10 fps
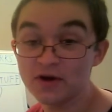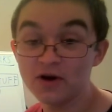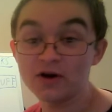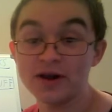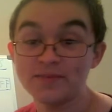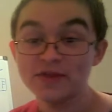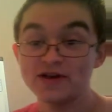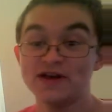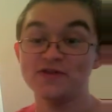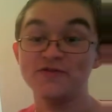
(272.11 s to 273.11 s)
Okay,
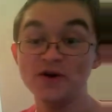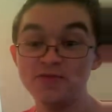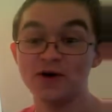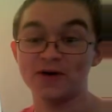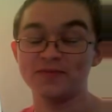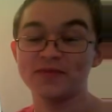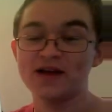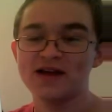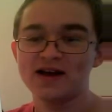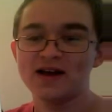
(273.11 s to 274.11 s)
now the fun part.
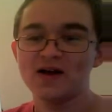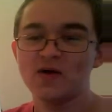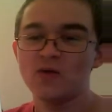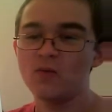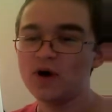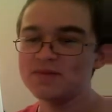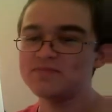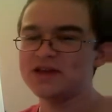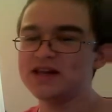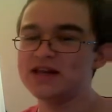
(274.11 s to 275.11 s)
What
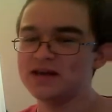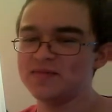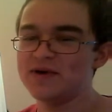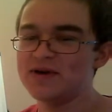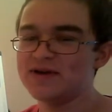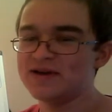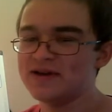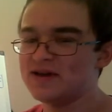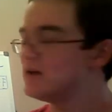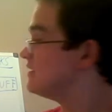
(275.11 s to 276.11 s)
medium
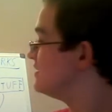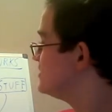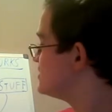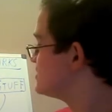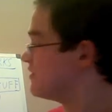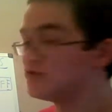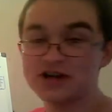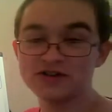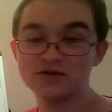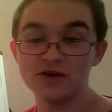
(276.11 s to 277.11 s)
does this stuff
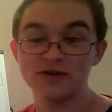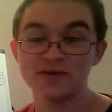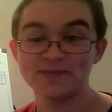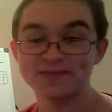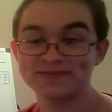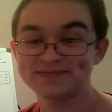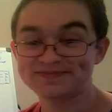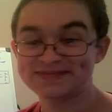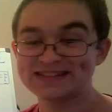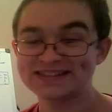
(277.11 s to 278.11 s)
transfer over?
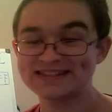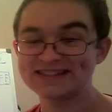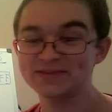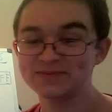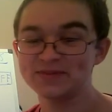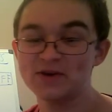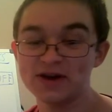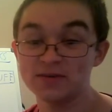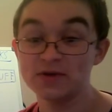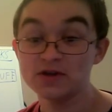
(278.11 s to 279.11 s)

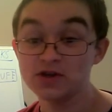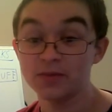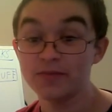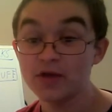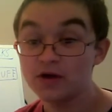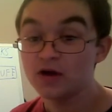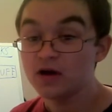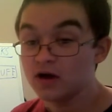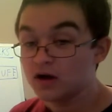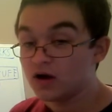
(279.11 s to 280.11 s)
Okay, so
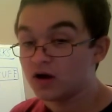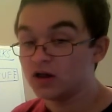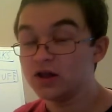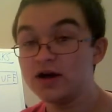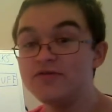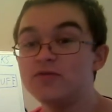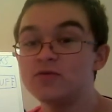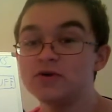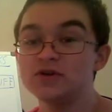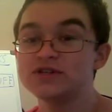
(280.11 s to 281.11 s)
a lot of the
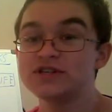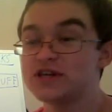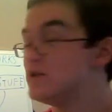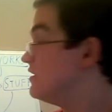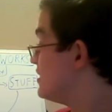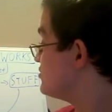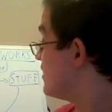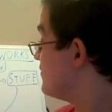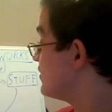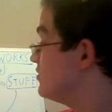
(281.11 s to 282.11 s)
world's internet
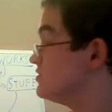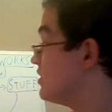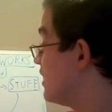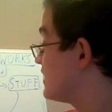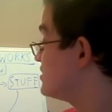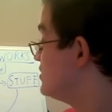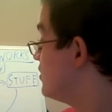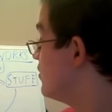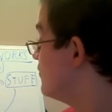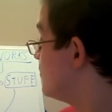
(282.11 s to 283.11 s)
traffic goes actually
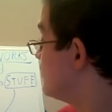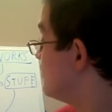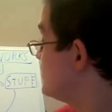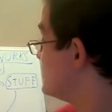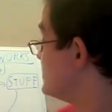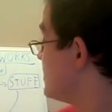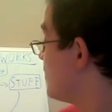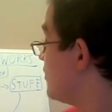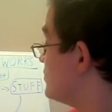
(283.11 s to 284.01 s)
over this arrow.